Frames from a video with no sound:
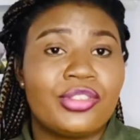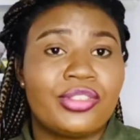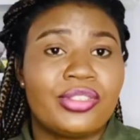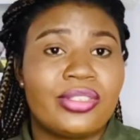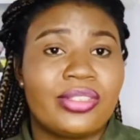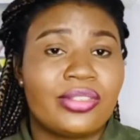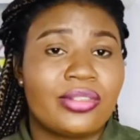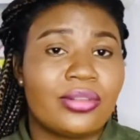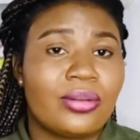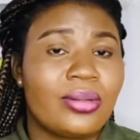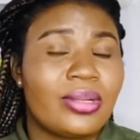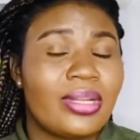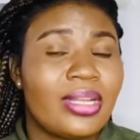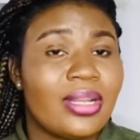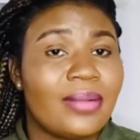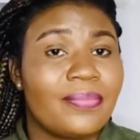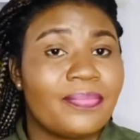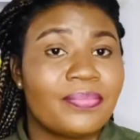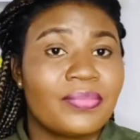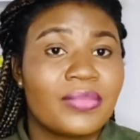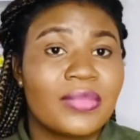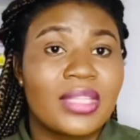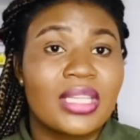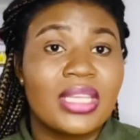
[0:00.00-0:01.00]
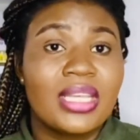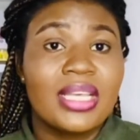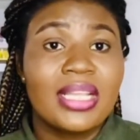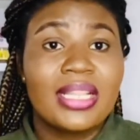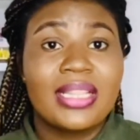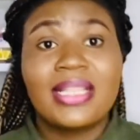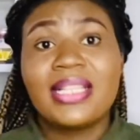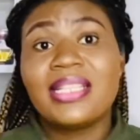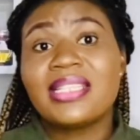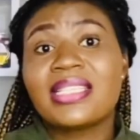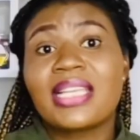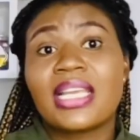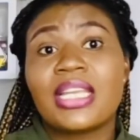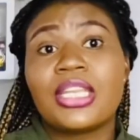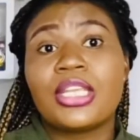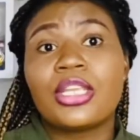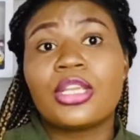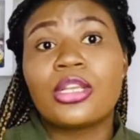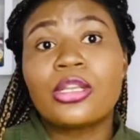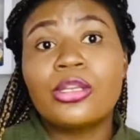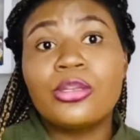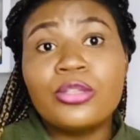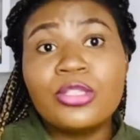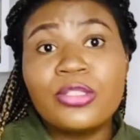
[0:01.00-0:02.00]
use disorder. This can
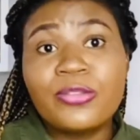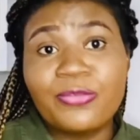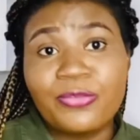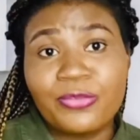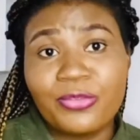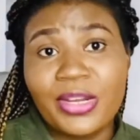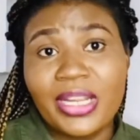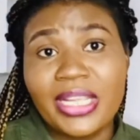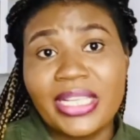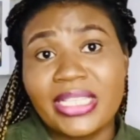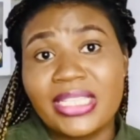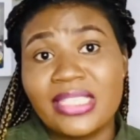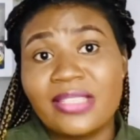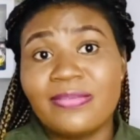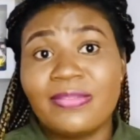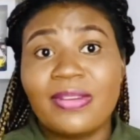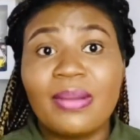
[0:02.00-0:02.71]
include friends,